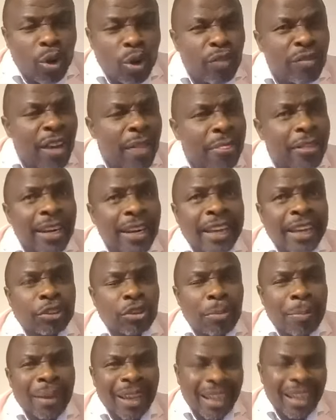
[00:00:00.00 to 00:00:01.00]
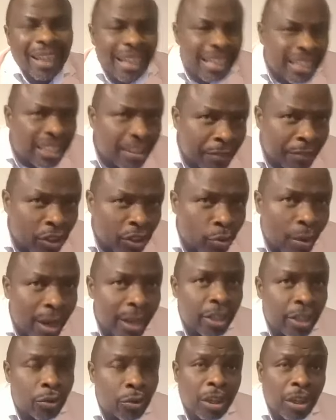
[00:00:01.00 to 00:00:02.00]
over the nation, but
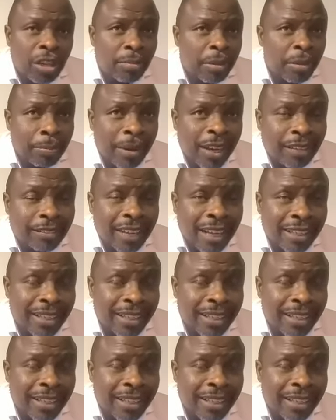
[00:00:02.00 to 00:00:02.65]
individually you're going to be blessed.